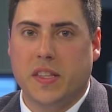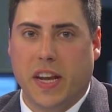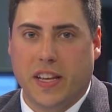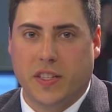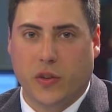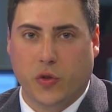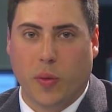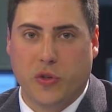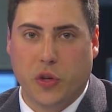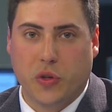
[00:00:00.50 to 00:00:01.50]
Today's
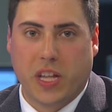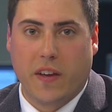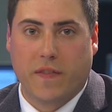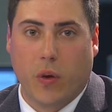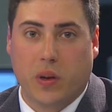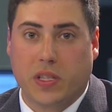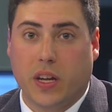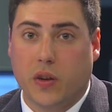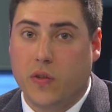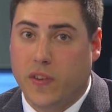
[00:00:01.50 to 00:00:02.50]
Trump Tuesday focused on
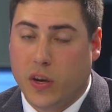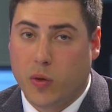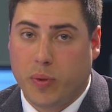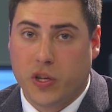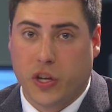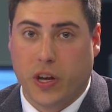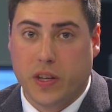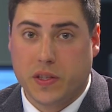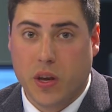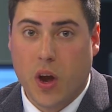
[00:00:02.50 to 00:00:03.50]
new federal budget
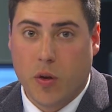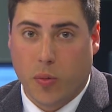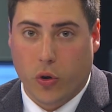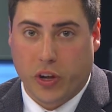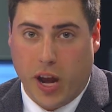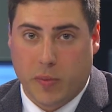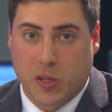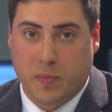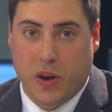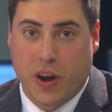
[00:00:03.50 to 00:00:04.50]
cuts. Reporter Cameron
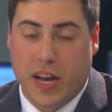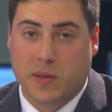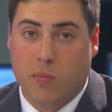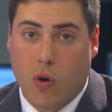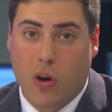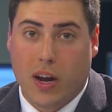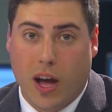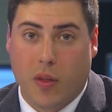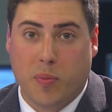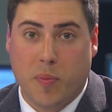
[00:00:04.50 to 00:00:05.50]
Spira has more on
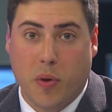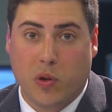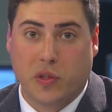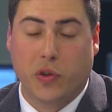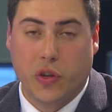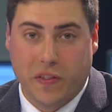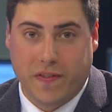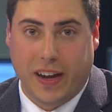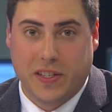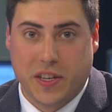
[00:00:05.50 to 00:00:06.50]
how the proposal could
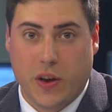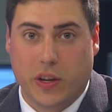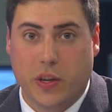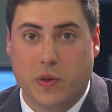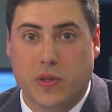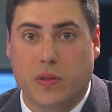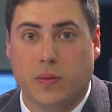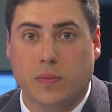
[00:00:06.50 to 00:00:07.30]
affect Syracuse.